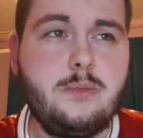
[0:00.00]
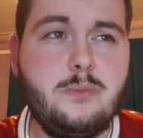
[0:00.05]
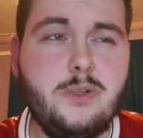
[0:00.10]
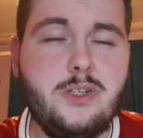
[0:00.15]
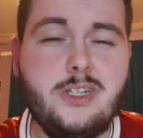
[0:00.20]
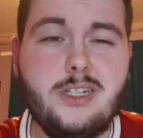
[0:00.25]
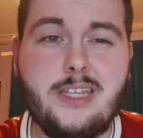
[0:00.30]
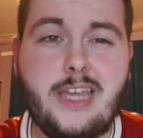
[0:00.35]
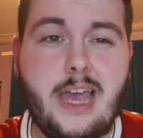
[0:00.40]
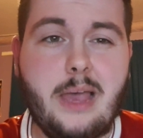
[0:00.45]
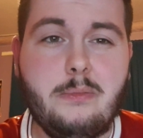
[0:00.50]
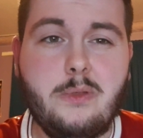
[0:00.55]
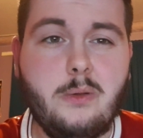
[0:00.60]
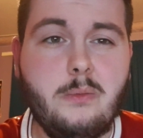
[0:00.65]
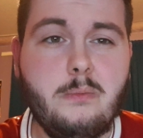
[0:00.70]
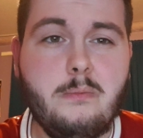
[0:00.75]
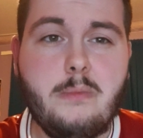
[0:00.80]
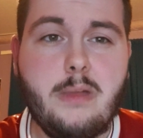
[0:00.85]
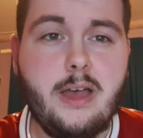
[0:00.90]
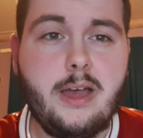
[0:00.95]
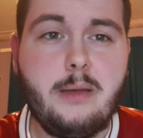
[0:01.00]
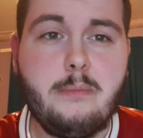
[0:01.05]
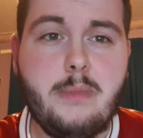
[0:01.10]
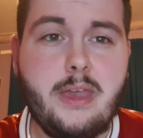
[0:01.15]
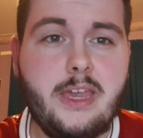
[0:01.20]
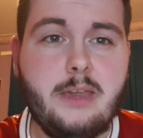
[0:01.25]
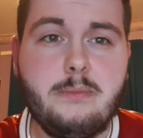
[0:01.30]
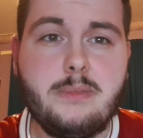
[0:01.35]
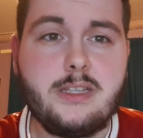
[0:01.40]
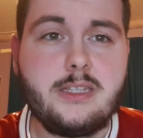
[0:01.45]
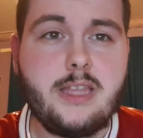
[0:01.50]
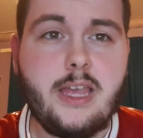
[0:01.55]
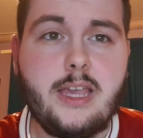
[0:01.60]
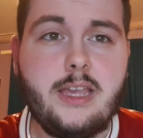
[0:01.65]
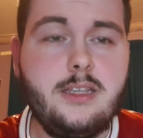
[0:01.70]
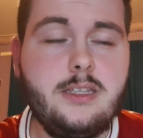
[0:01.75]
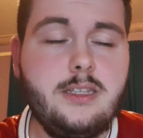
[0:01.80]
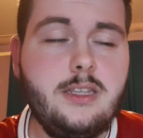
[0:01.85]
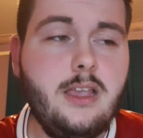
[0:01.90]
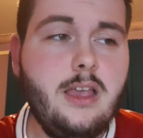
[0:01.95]
but just kept on making
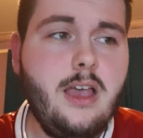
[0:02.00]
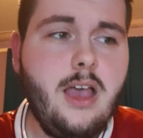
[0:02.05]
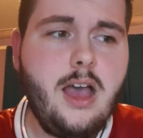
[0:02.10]
mistakes.